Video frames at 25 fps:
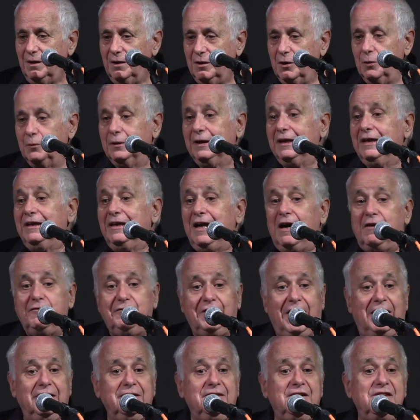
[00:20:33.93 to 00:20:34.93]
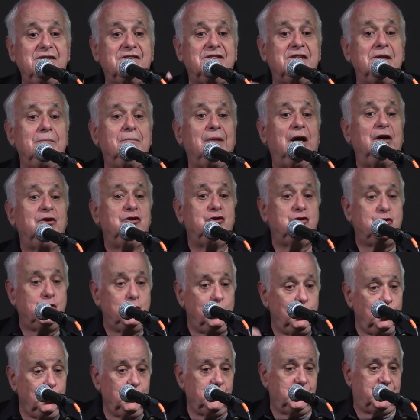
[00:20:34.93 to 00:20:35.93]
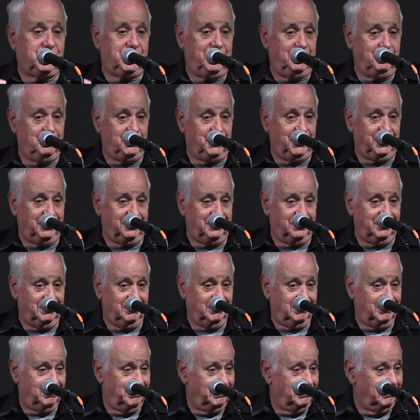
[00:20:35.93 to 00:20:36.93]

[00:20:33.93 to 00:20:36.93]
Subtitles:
there were enough anti-Semite Jews in Britain